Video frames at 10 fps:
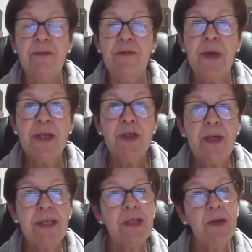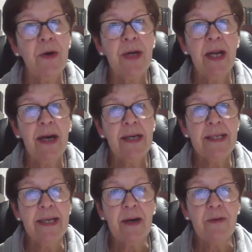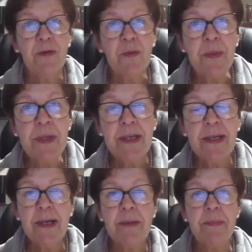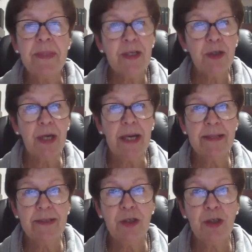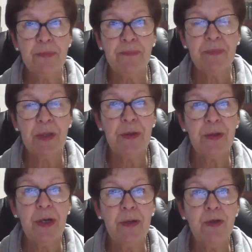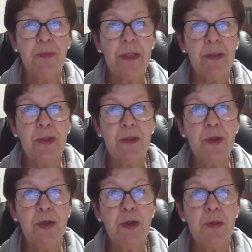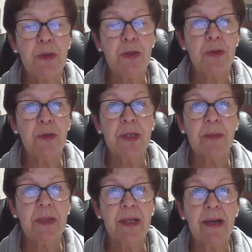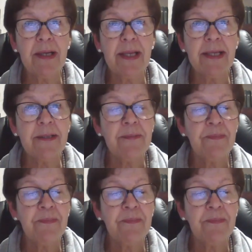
French lesson online now. For me, a big challenge, you know, to be on YouTube and to do something like that.